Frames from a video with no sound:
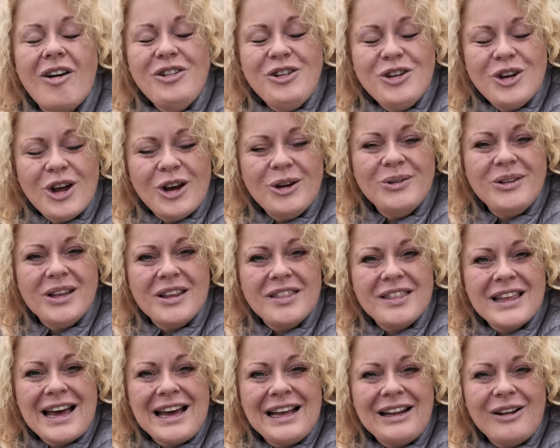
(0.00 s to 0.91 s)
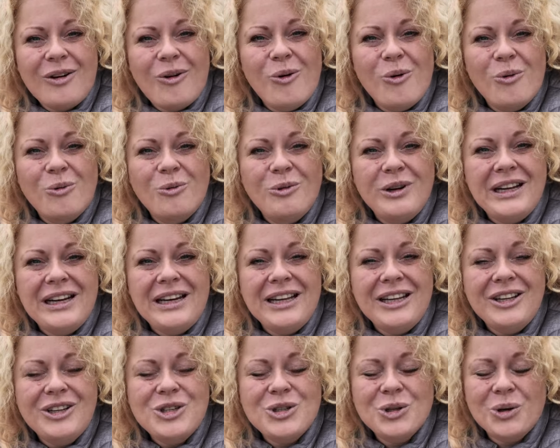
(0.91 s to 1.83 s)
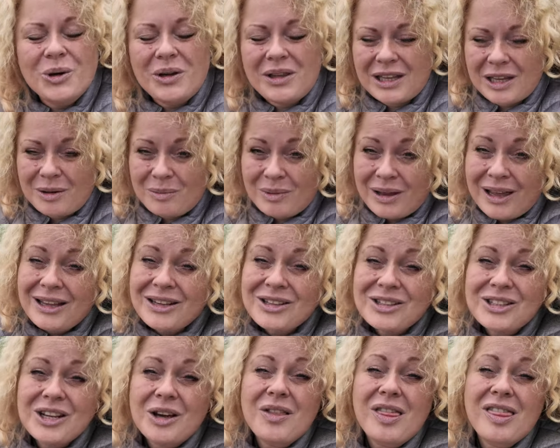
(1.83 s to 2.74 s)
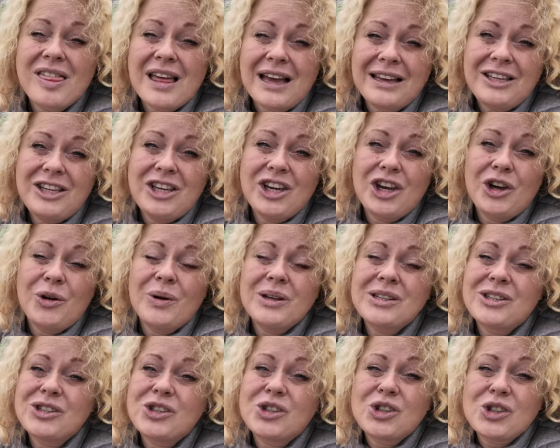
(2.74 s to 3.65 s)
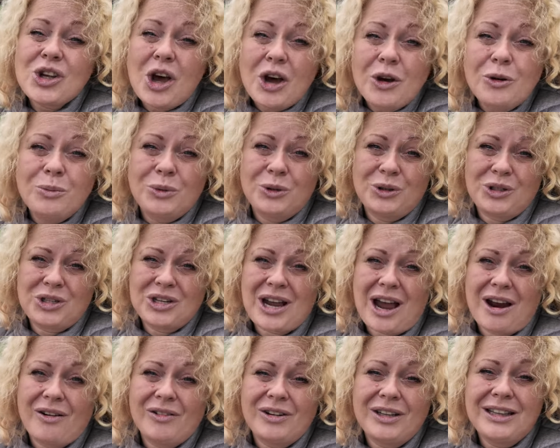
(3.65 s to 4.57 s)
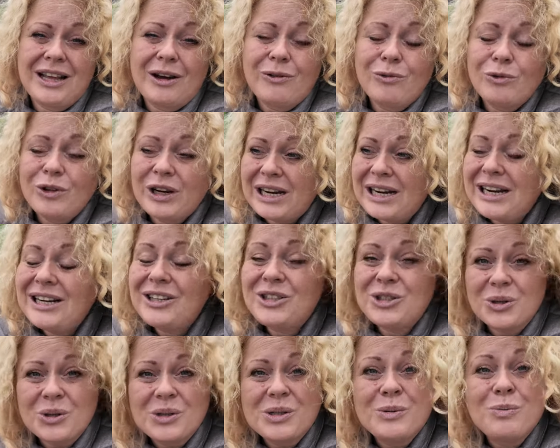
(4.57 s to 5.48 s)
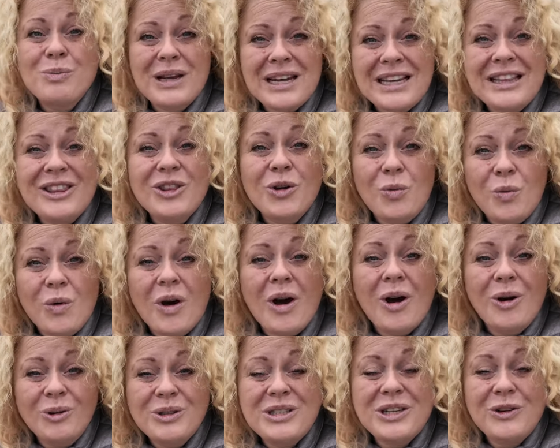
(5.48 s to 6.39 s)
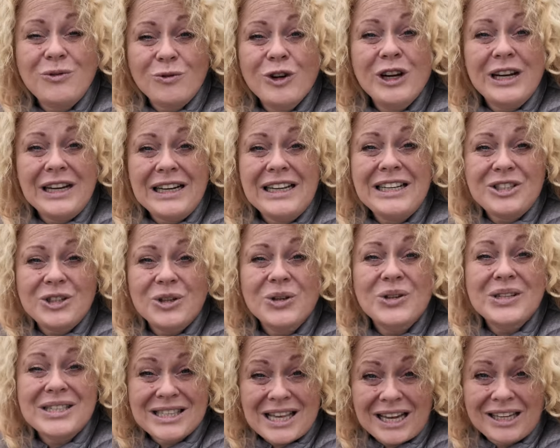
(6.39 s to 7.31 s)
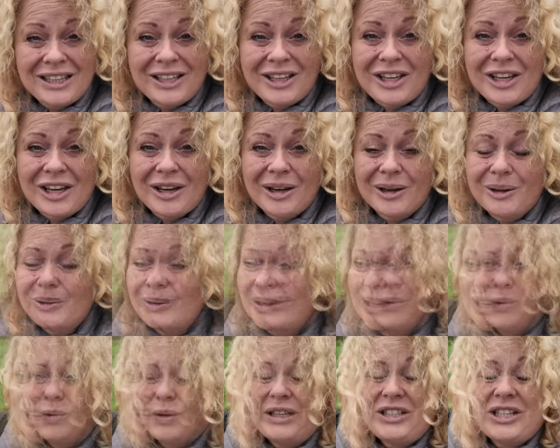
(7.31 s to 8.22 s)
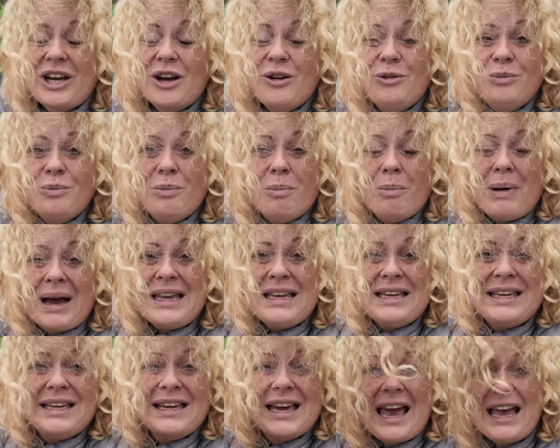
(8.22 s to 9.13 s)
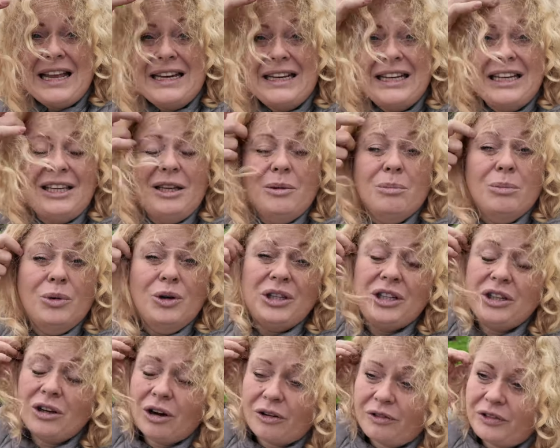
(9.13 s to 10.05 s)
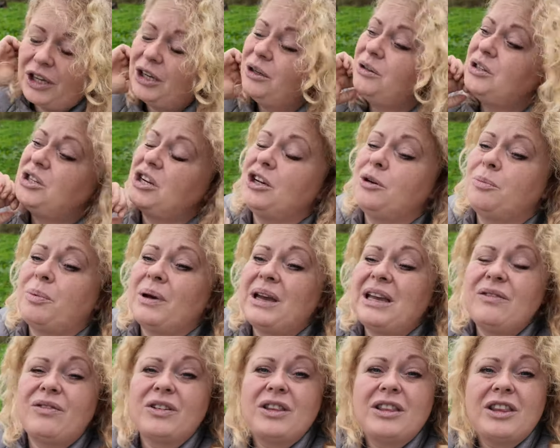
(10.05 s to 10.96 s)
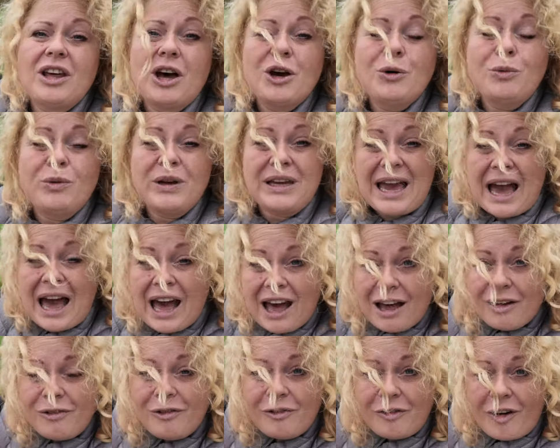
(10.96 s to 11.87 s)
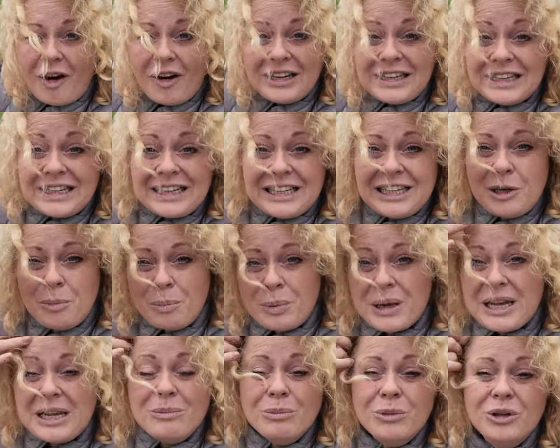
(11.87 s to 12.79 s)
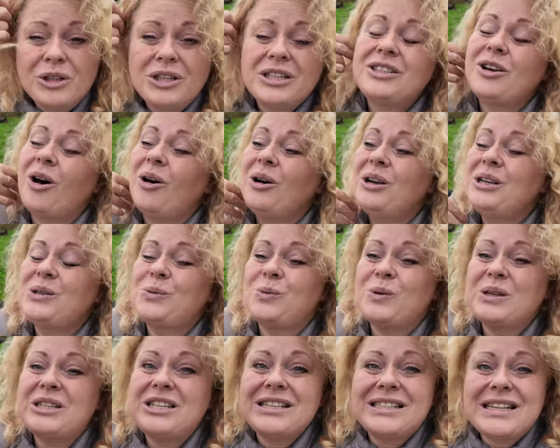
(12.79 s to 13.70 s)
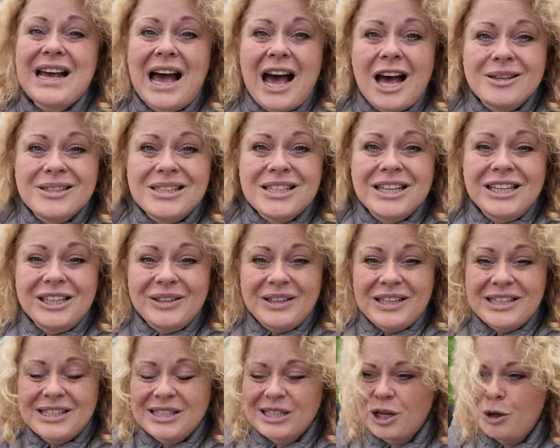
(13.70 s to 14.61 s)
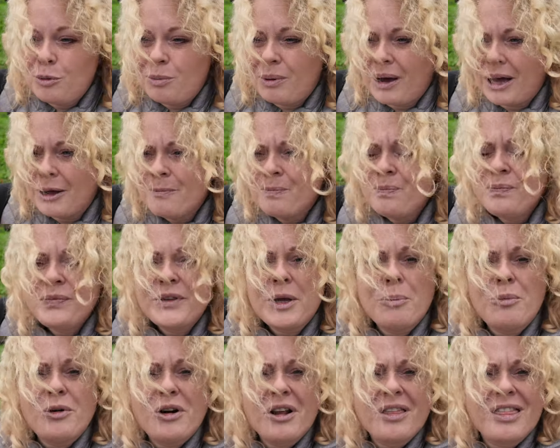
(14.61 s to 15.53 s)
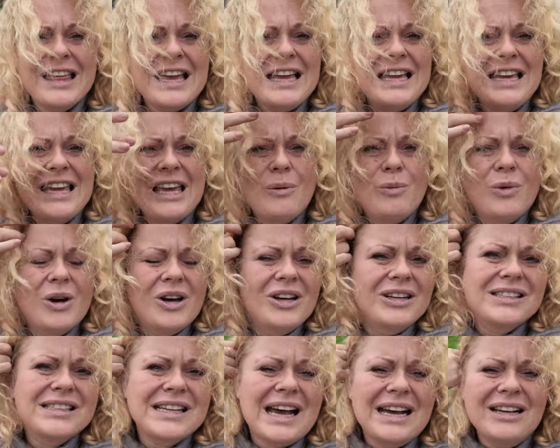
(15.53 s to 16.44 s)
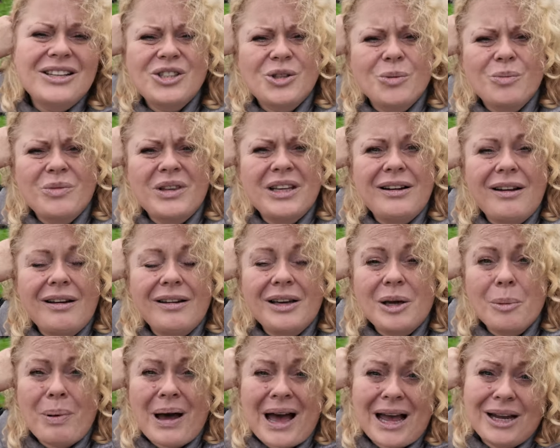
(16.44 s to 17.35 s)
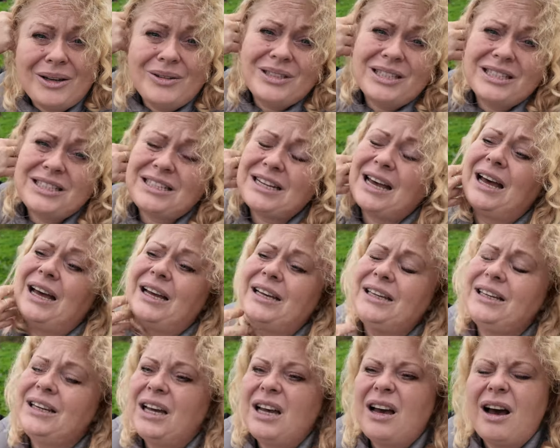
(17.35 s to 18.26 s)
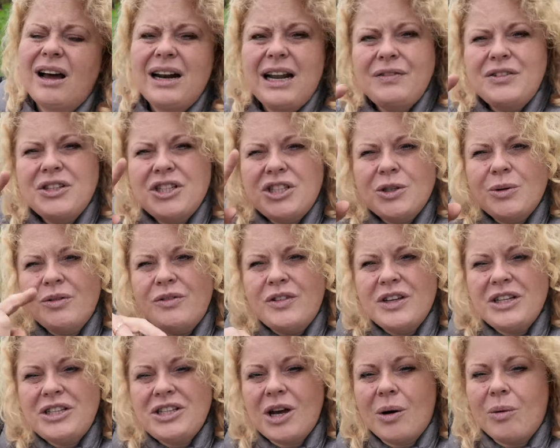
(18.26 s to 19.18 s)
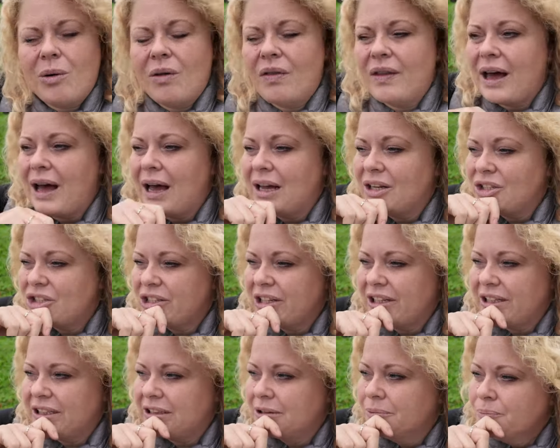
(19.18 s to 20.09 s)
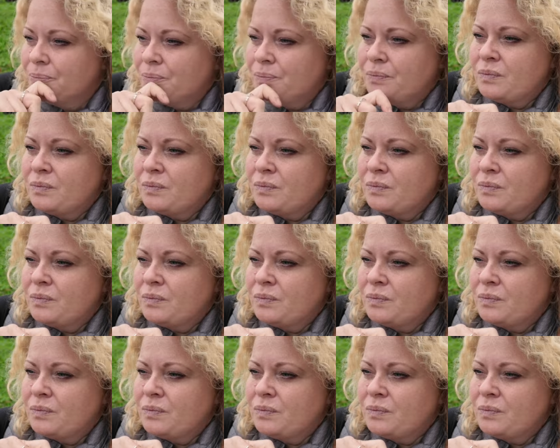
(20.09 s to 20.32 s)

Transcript: I know that they'll all really enjoy them. So thank you so much, Karen. That really does mean the world. It really does. Thank you. We don't make any money off YouTube, even though we have finally been monetized, which is absolutely super. But I think it works out something like a pound a day. I'll have to do a video on that actually.